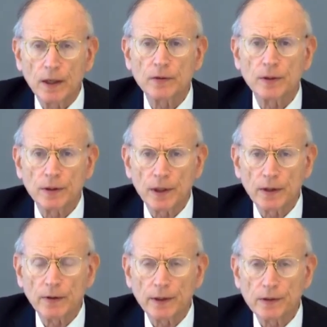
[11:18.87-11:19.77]
is
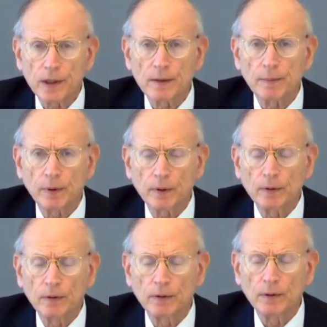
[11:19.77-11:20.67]
another
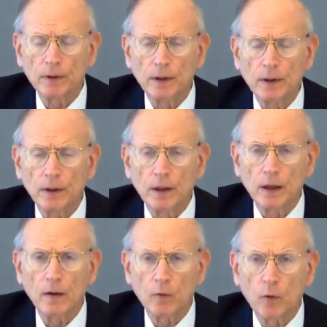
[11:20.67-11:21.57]
example
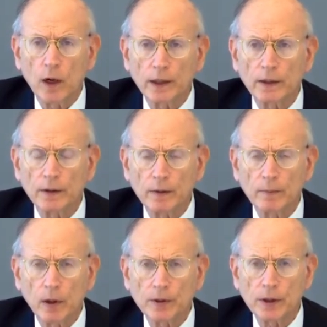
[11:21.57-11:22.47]
of what the
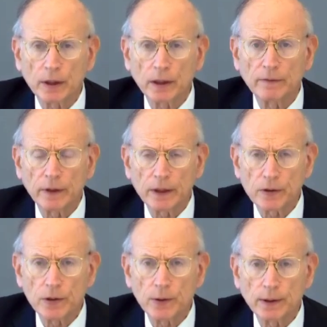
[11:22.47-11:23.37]
March of the Living
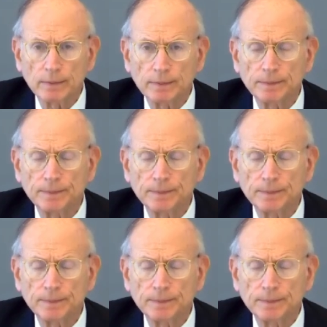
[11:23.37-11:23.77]
is doing.